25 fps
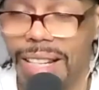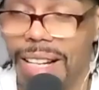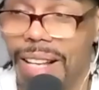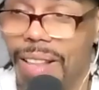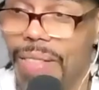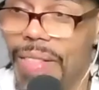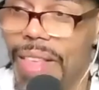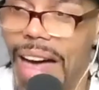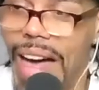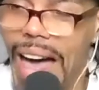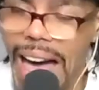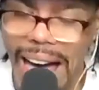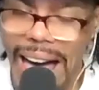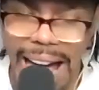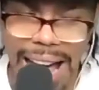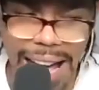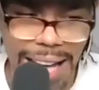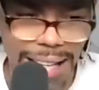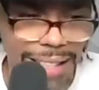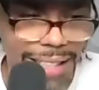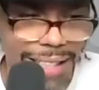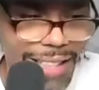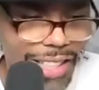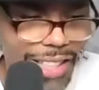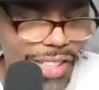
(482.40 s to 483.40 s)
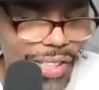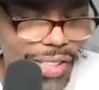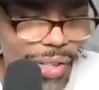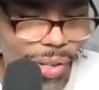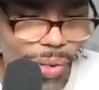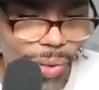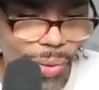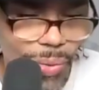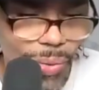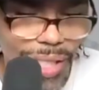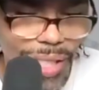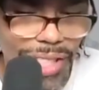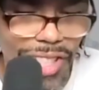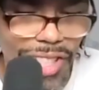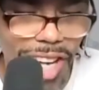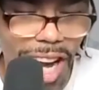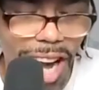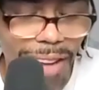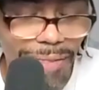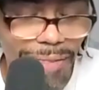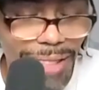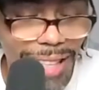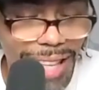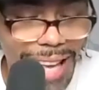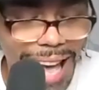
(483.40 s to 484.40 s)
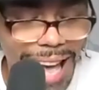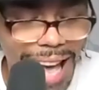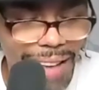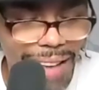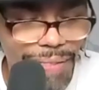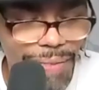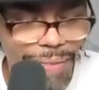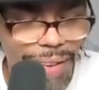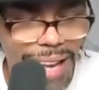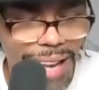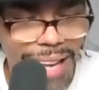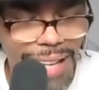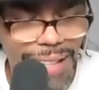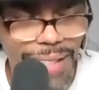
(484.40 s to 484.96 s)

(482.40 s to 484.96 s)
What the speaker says: that, the Java Cafe